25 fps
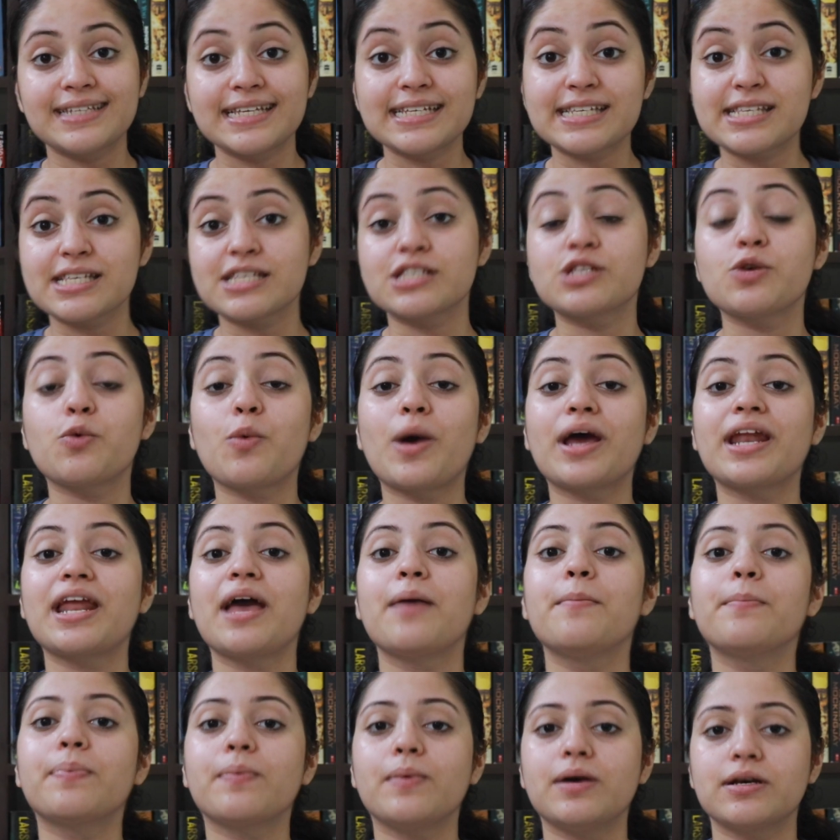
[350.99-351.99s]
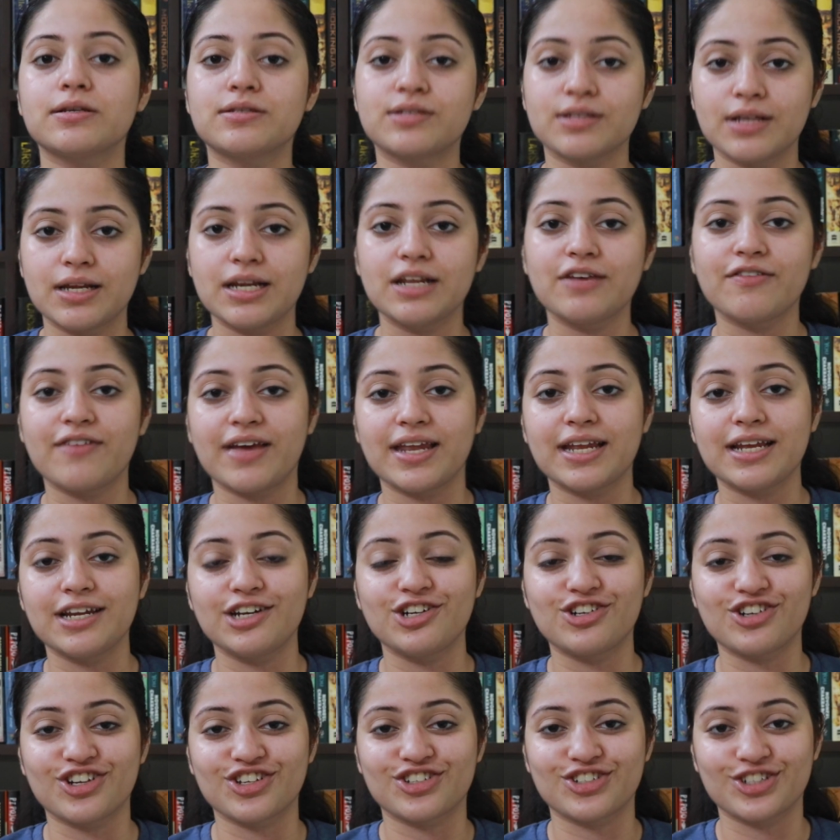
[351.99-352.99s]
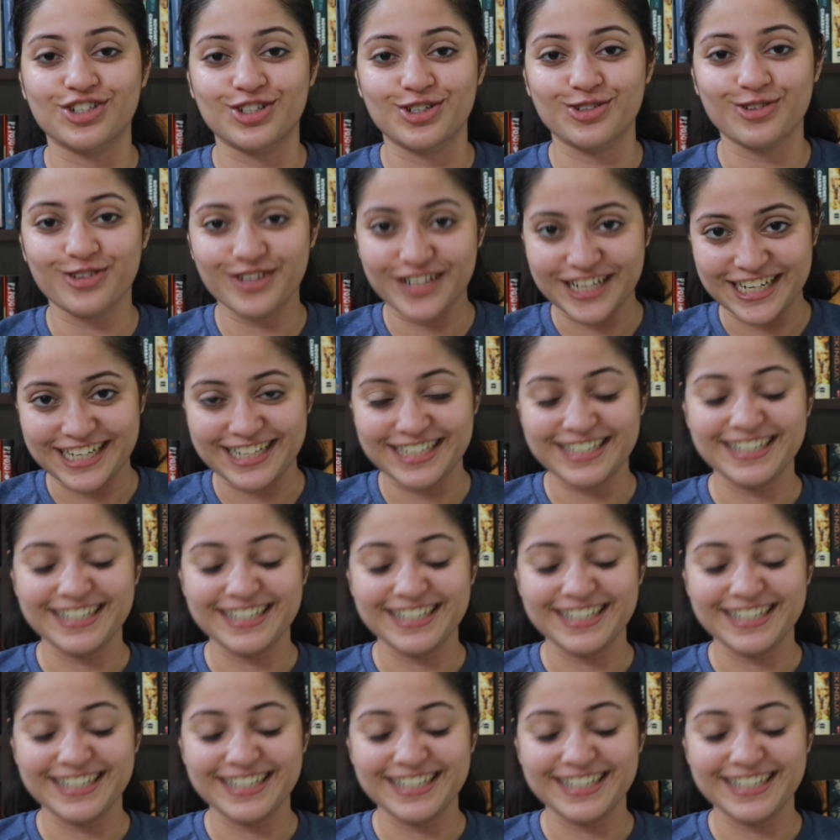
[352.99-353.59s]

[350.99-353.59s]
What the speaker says: this is the one I am personally very interested to read.